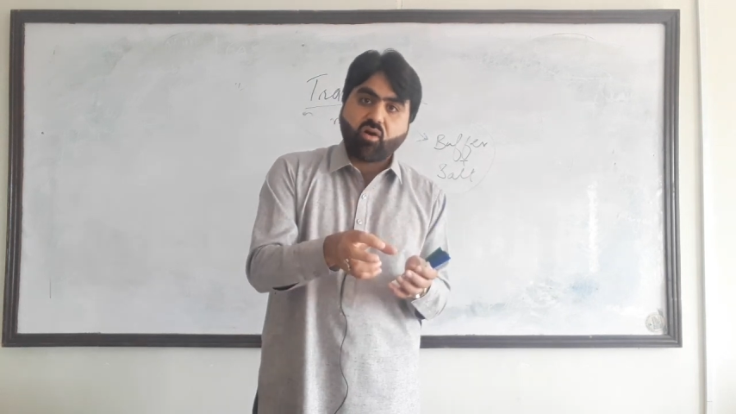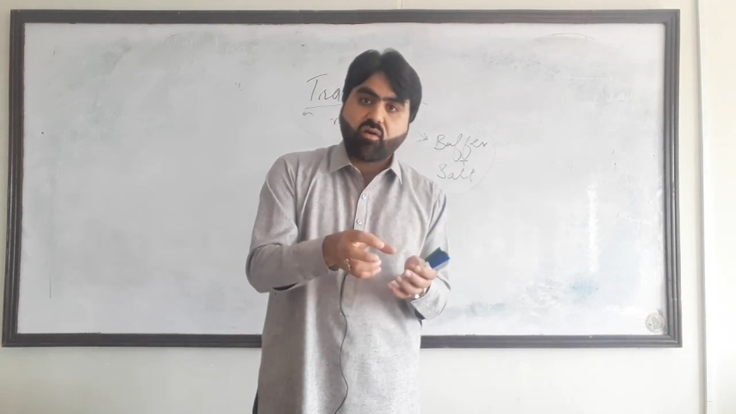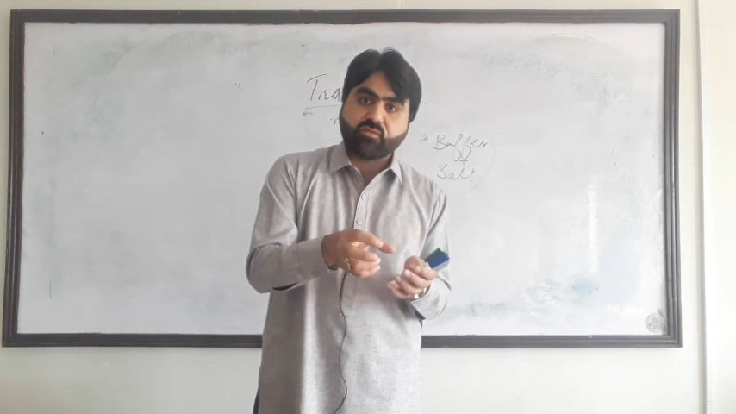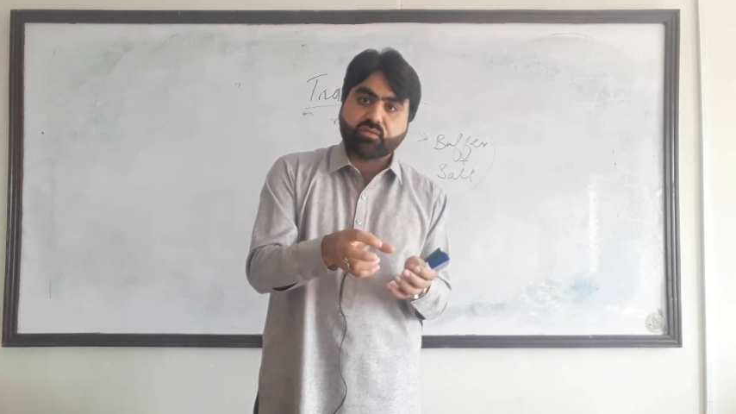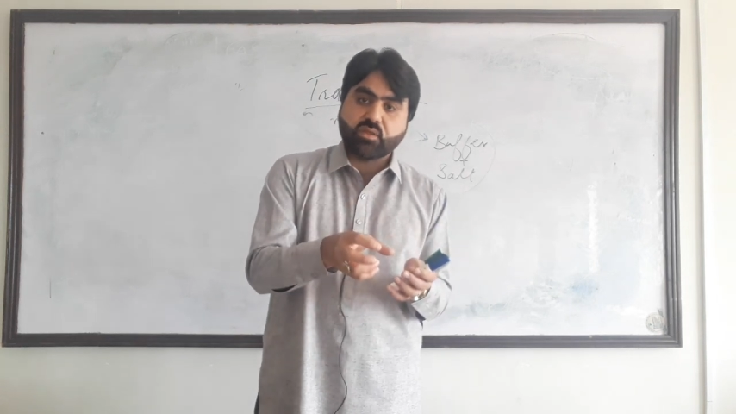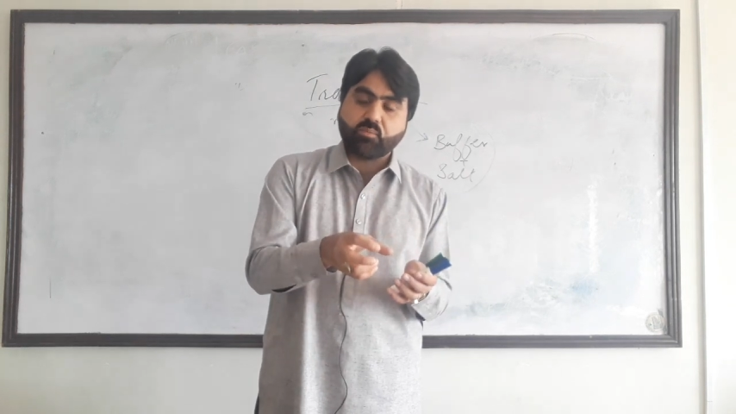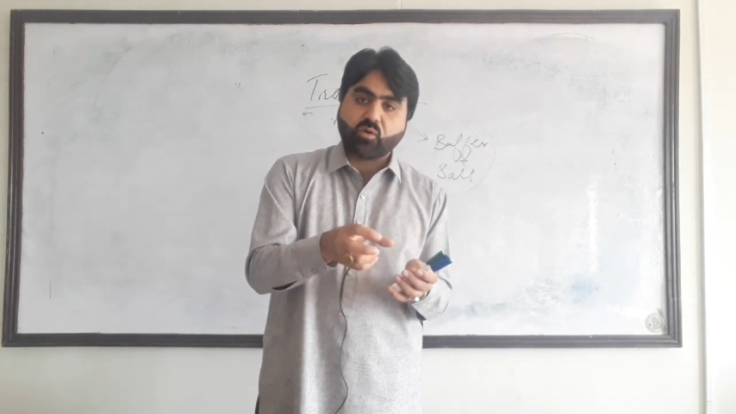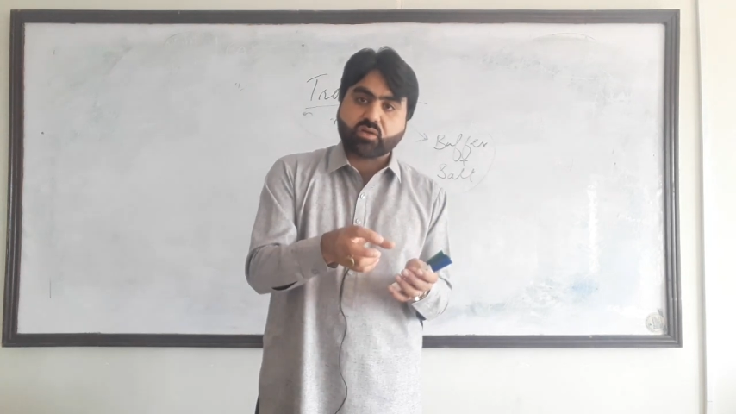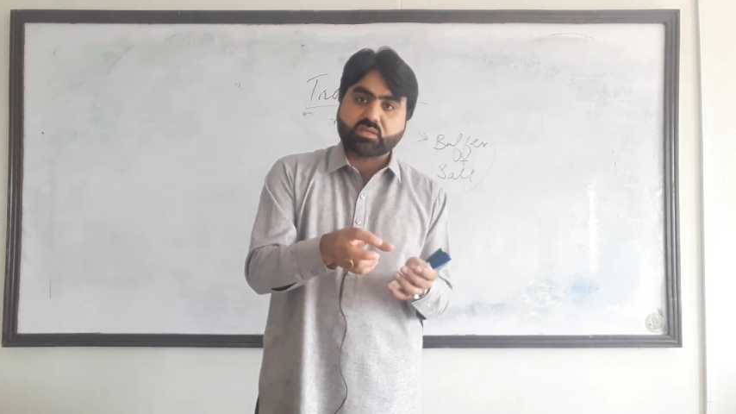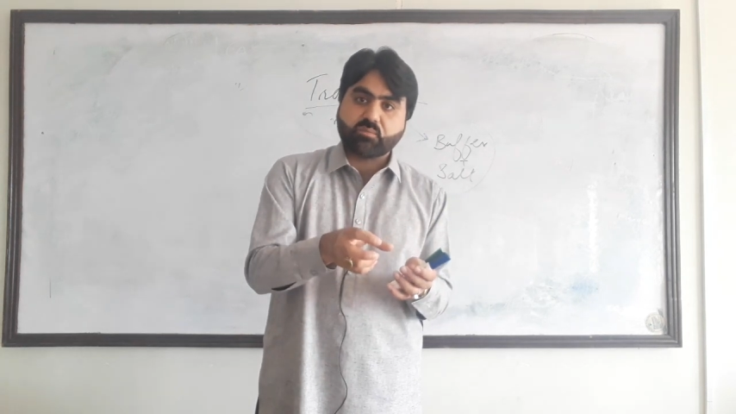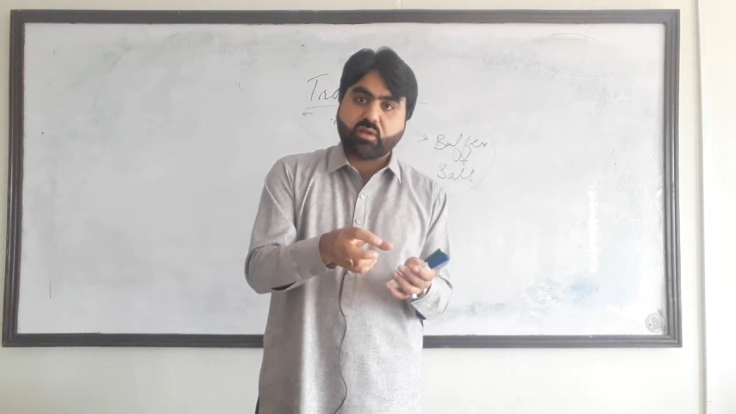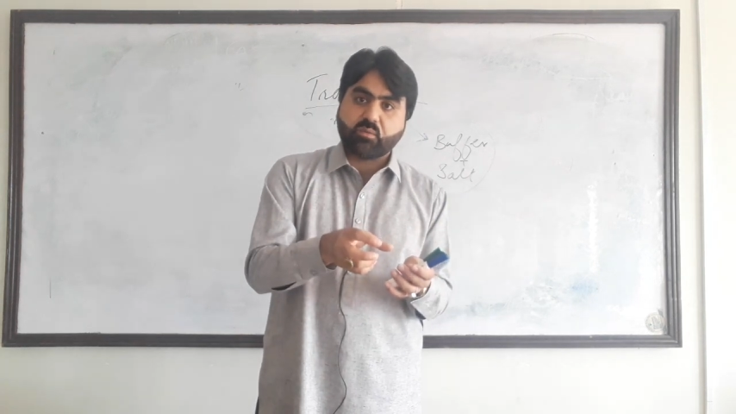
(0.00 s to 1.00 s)
of the
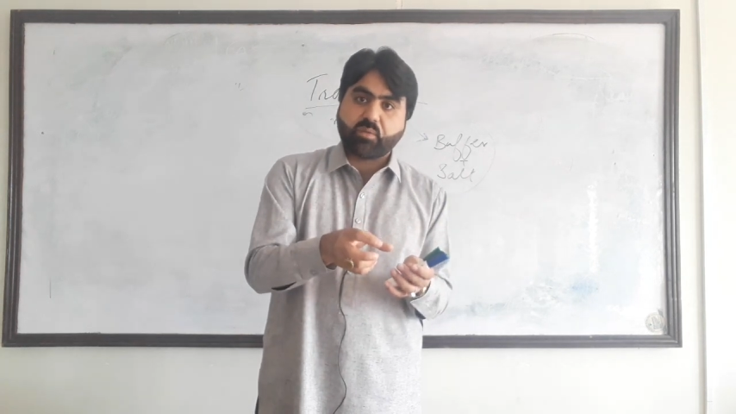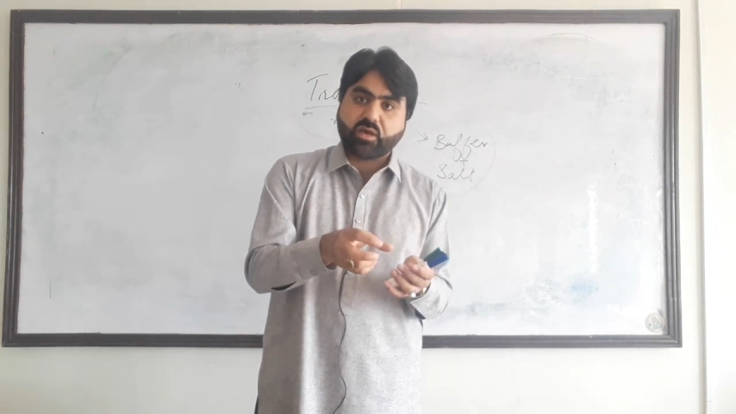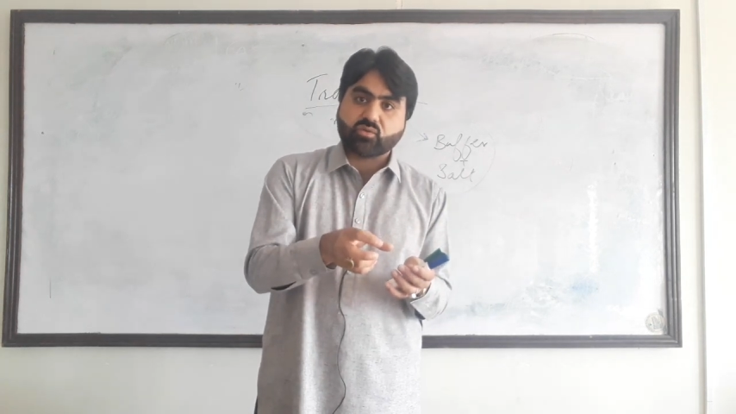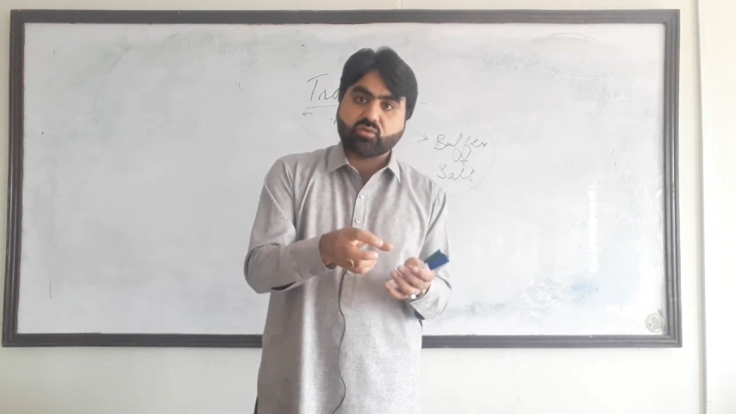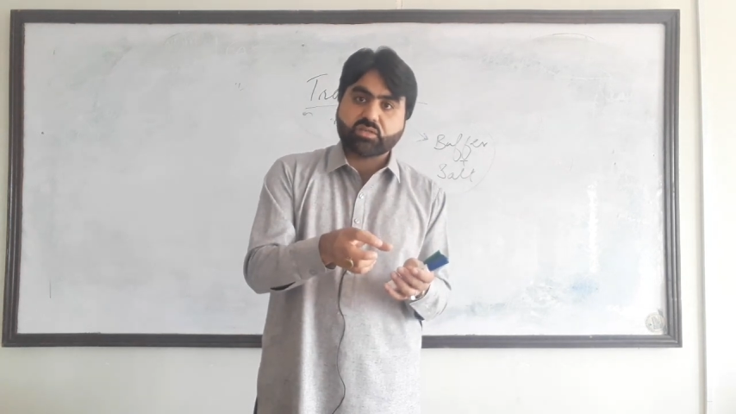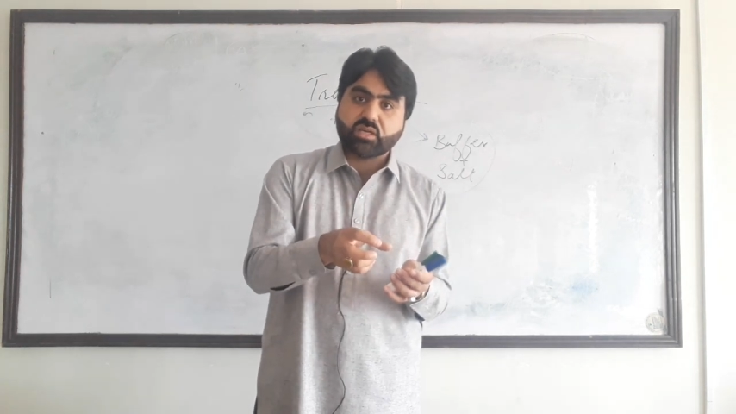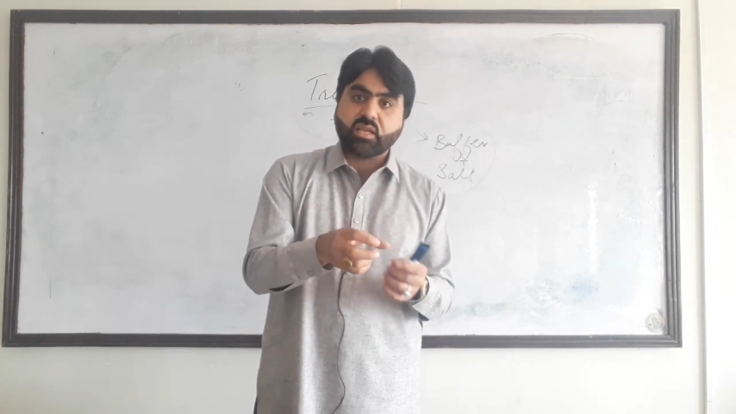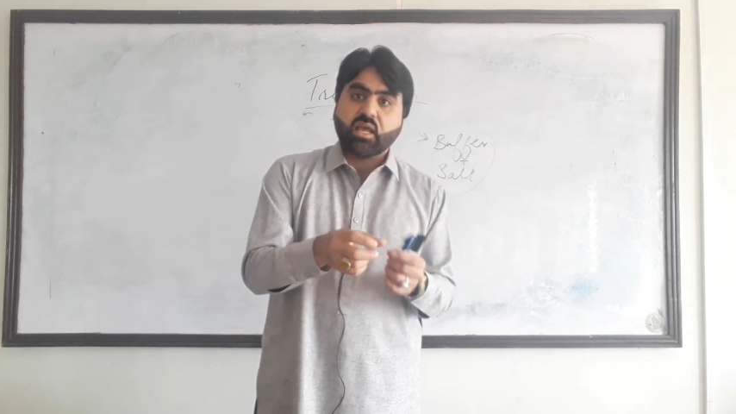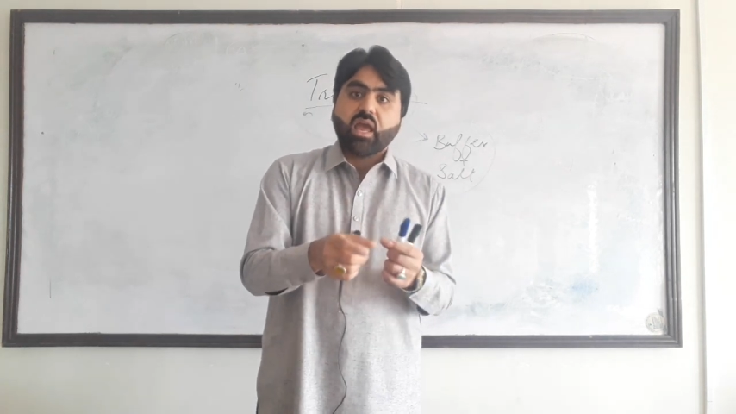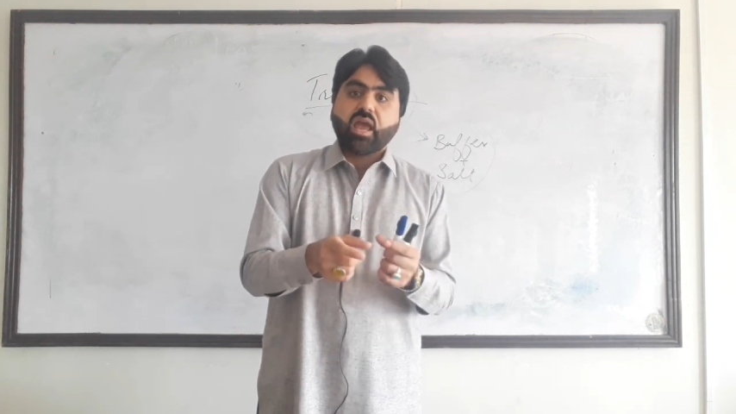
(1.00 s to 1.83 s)
possible pathogen